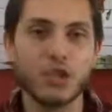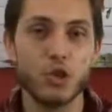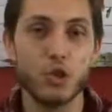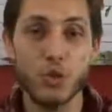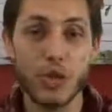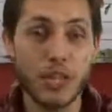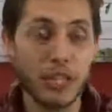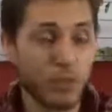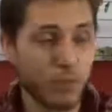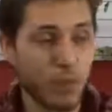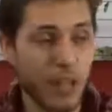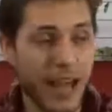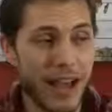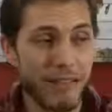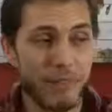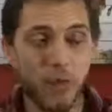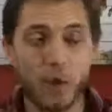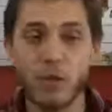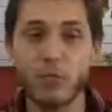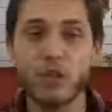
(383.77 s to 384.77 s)
to these
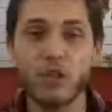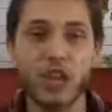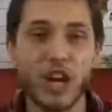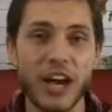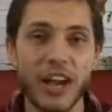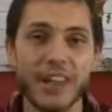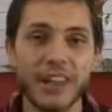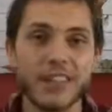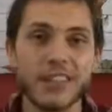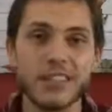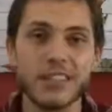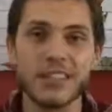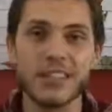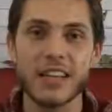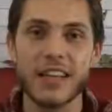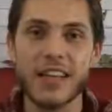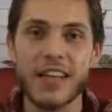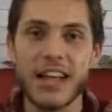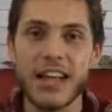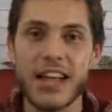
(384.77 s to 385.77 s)
platform giants?
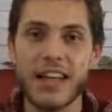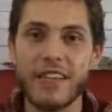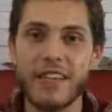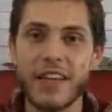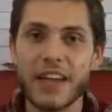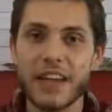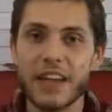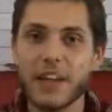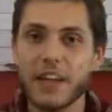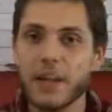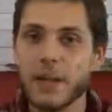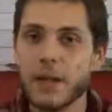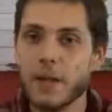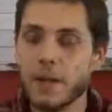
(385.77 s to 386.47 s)
And then,